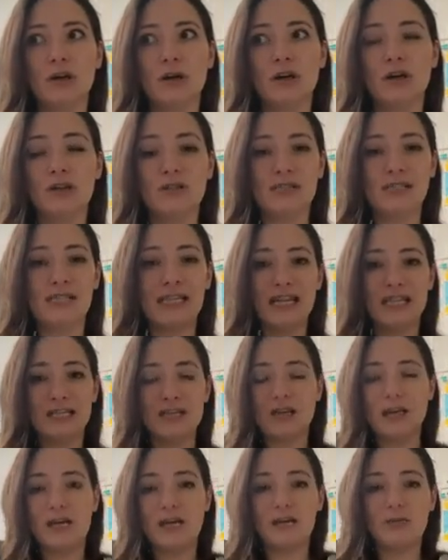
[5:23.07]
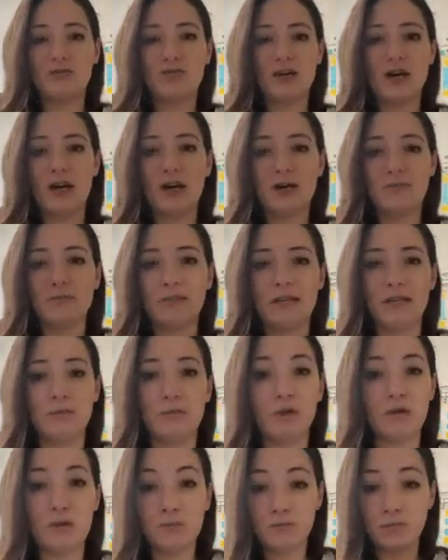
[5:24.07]
consent ahead of time that I'm
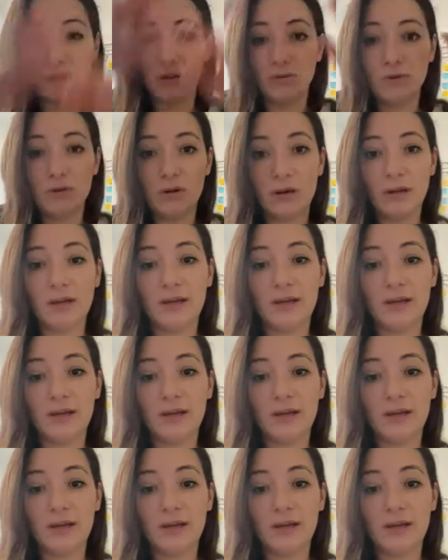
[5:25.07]
going to be